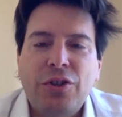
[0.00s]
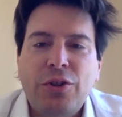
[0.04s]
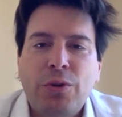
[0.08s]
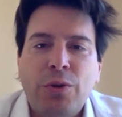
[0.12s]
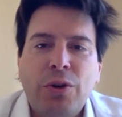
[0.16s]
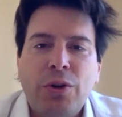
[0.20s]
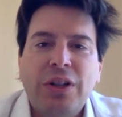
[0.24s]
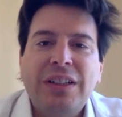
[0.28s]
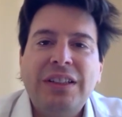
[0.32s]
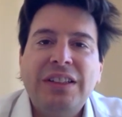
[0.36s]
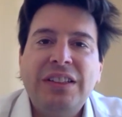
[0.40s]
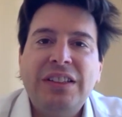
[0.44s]
you were
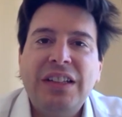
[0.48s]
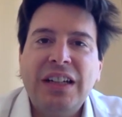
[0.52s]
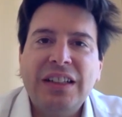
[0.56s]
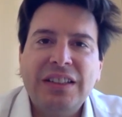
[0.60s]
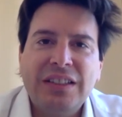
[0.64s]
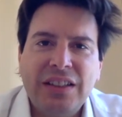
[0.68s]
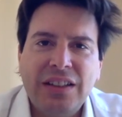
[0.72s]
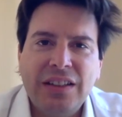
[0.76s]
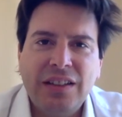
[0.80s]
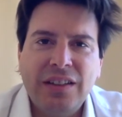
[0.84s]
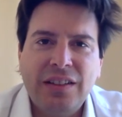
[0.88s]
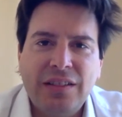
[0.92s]

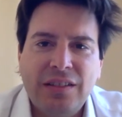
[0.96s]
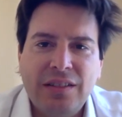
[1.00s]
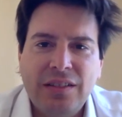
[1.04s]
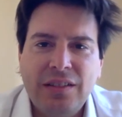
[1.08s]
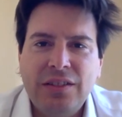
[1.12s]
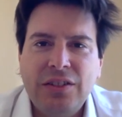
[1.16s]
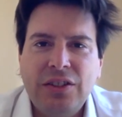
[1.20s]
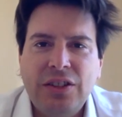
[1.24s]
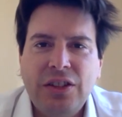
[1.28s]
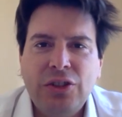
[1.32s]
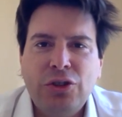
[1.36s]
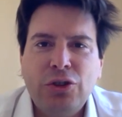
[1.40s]
conducting
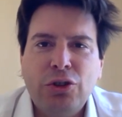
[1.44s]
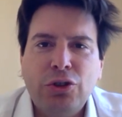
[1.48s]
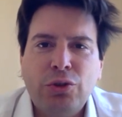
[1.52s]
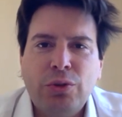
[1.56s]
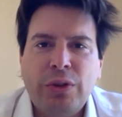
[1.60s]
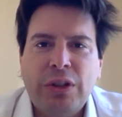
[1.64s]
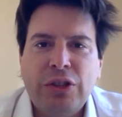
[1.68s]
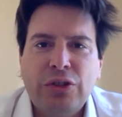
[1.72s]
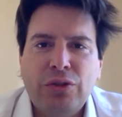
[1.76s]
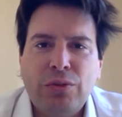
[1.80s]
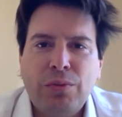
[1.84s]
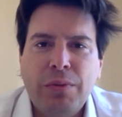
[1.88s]
digital
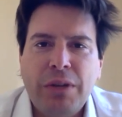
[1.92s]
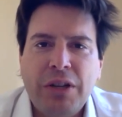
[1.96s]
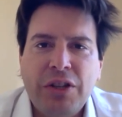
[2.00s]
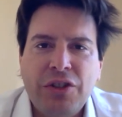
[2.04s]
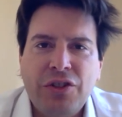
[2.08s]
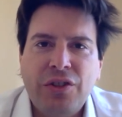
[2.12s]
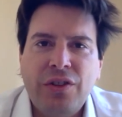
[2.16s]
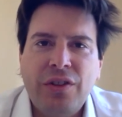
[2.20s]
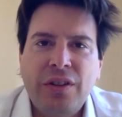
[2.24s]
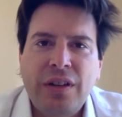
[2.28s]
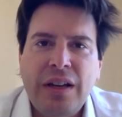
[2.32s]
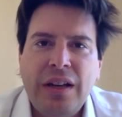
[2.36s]

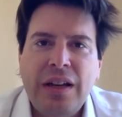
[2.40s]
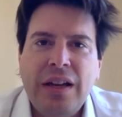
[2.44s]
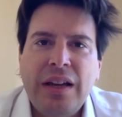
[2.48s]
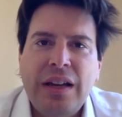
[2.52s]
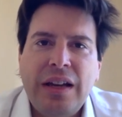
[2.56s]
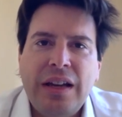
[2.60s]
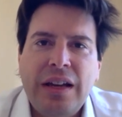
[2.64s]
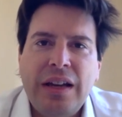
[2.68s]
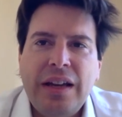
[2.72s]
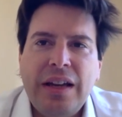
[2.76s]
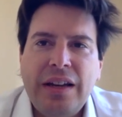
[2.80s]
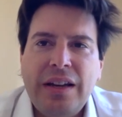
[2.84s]
transformation,
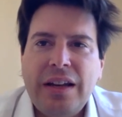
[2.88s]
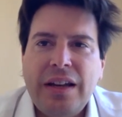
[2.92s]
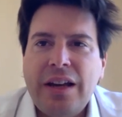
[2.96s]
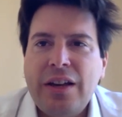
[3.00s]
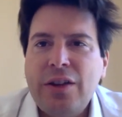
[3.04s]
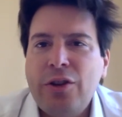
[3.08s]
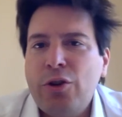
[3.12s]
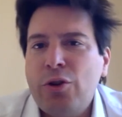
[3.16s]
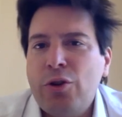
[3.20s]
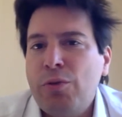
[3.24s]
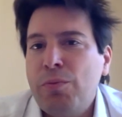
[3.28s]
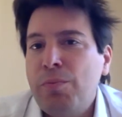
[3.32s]
and now
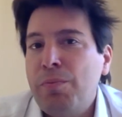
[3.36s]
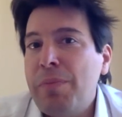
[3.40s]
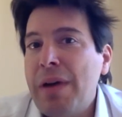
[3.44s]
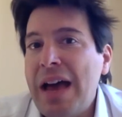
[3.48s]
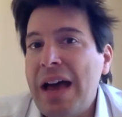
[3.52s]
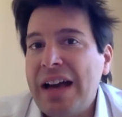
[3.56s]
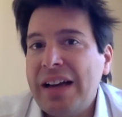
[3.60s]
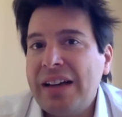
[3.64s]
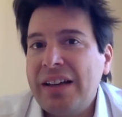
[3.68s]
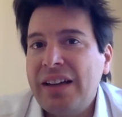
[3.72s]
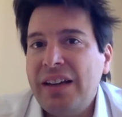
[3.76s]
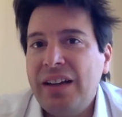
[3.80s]
you're
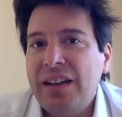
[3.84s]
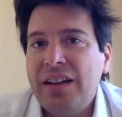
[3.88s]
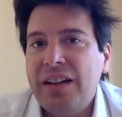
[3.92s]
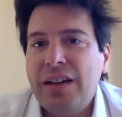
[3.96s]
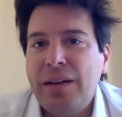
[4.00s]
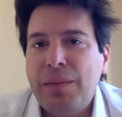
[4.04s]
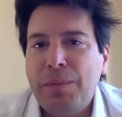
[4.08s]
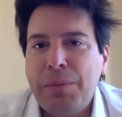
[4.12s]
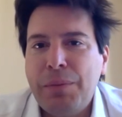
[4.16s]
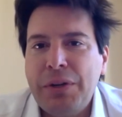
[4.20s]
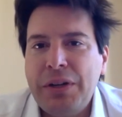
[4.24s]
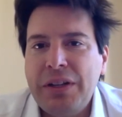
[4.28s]
backing
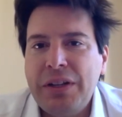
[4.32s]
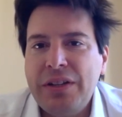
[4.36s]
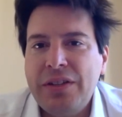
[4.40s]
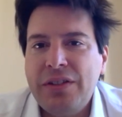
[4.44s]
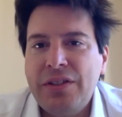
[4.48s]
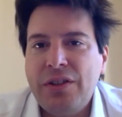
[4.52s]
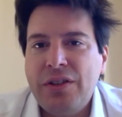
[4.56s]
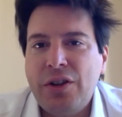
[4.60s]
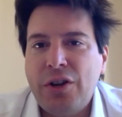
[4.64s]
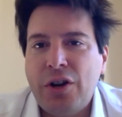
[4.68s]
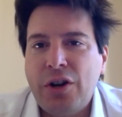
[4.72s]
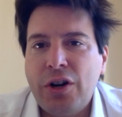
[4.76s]
companies
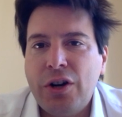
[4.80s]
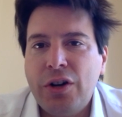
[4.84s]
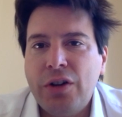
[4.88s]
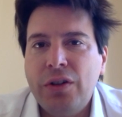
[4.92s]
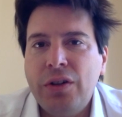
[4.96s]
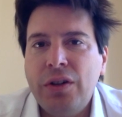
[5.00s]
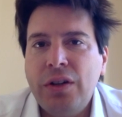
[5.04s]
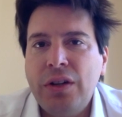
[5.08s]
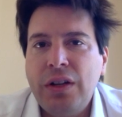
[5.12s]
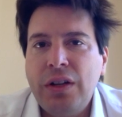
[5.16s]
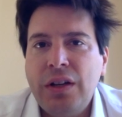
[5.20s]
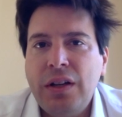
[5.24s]
that are
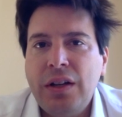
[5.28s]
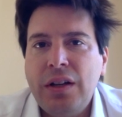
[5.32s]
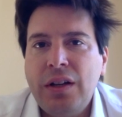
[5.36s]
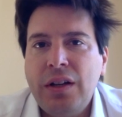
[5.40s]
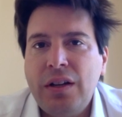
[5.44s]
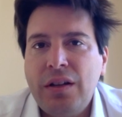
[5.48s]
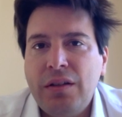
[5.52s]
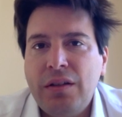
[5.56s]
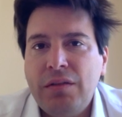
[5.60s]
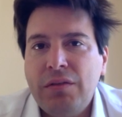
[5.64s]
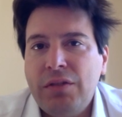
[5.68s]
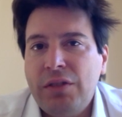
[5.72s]

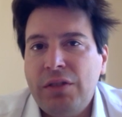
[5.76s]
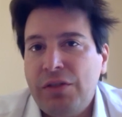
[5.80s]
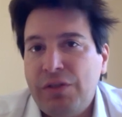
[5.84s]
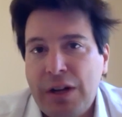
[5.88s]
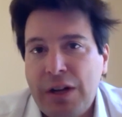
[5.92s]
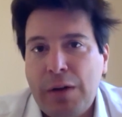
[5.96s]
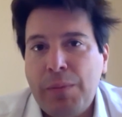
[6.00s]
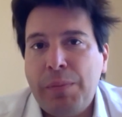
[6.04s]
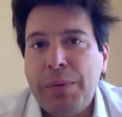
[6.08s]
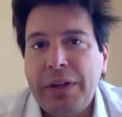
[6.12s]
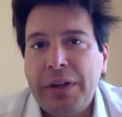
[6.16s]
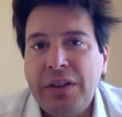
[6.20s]

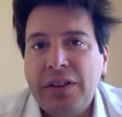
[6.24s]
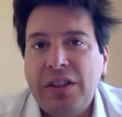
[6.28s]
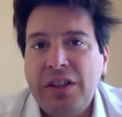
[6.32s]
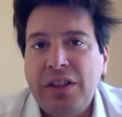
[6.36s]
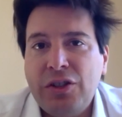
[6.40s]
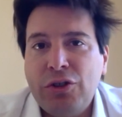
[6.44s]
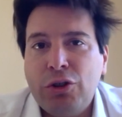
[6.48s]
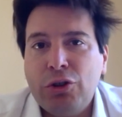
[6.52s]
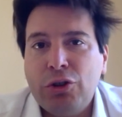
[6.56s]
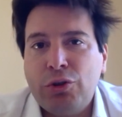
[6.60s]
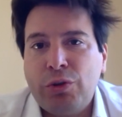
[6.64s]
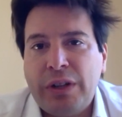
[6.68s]
developing
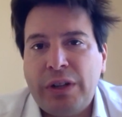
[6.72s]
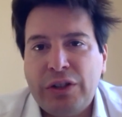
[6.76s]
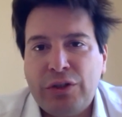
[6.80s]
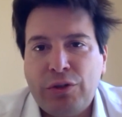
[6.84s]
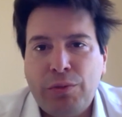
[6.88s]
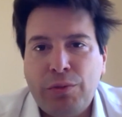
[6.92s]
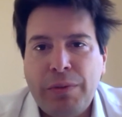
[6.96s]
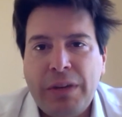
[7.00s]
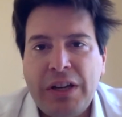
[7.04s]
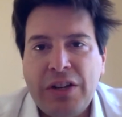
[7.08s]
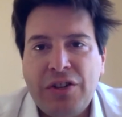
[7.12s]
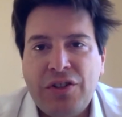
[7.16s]
digital
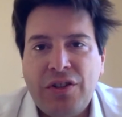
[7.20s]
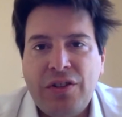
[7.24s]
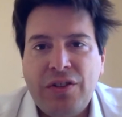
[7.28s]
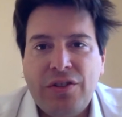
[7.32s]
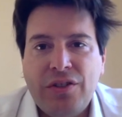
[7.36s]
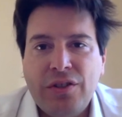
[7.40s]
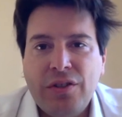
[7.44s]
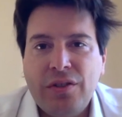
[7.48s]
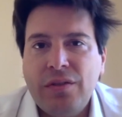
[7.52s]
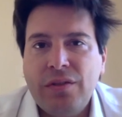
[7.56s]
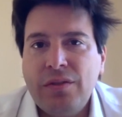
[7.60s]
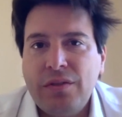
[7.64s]

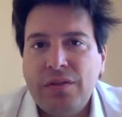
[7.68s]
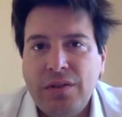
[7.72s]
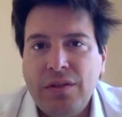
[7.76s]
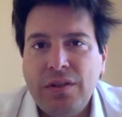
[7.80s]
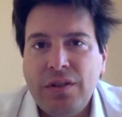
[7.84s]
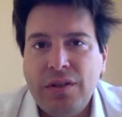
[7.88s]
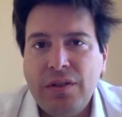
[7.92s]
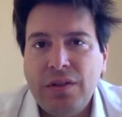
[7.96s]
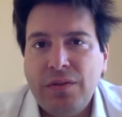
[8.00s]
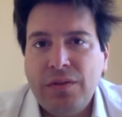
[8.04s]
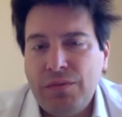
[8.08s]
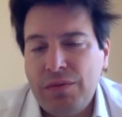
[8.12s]
transformations
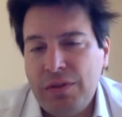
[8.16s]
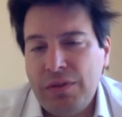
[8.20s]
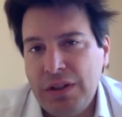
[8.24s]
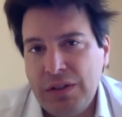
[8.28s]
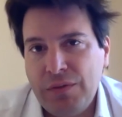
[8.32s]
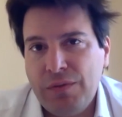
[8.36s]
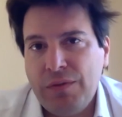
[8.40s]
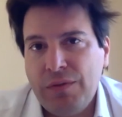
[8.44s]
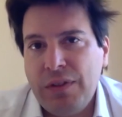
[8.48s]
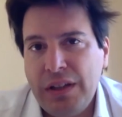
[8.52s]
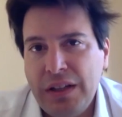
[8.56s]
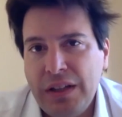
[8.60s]

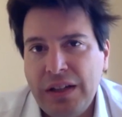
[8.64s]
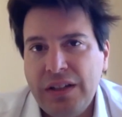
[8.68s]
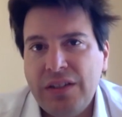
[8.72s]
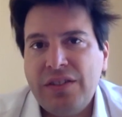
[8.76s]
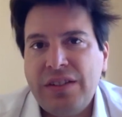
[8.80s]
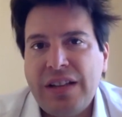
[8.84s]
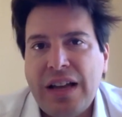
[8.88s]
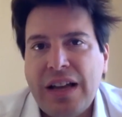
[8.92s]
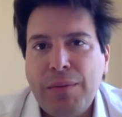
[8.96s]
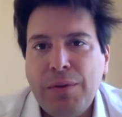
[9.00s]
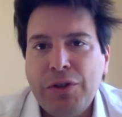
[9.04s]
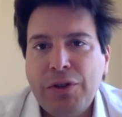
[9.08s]
in
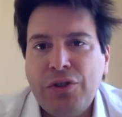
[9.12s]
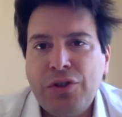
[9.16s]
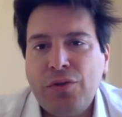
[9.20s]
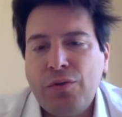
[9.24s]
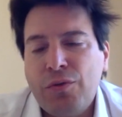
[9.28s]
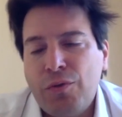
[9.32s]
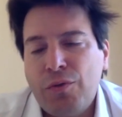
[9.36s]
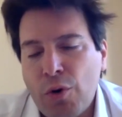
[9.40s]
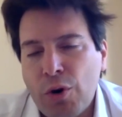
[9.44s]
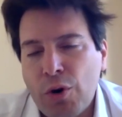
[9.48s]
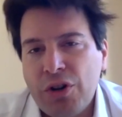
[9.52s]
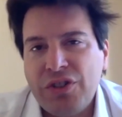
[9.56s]
established
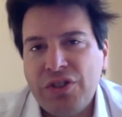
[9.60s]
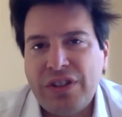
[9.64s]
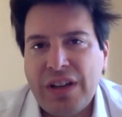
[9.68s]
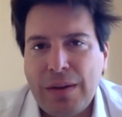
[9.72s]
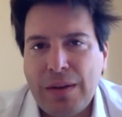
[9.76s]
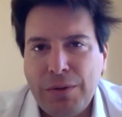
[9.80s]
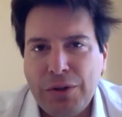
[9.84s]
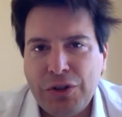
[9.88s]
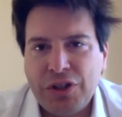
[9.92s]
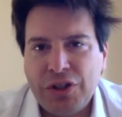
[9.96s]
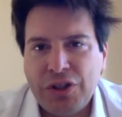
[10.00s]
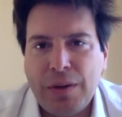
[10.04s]

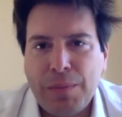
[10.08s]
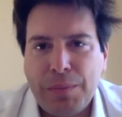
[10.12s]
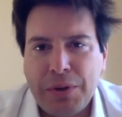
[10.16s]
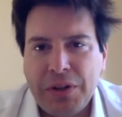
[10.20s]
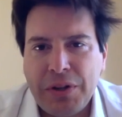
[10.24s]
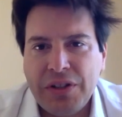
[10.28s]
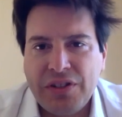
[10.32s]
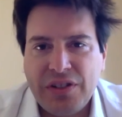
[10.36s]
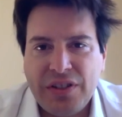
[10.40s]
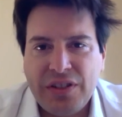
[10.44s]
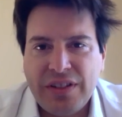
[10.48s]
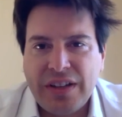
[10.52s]

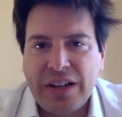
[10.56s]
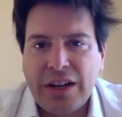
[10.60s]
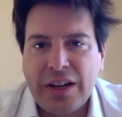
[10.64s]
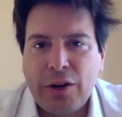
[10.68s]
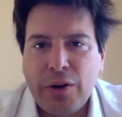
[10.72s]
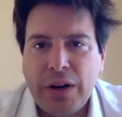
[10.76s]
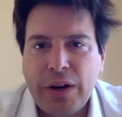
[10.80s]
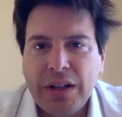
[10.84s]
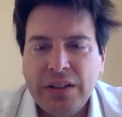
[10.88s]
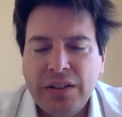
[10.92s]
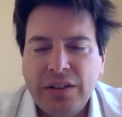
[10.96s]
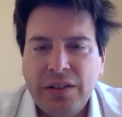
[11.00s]
companies. Is that
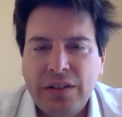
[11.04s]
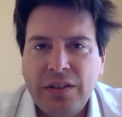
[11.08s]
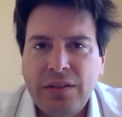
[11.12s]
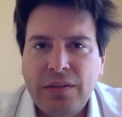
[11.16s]
correct?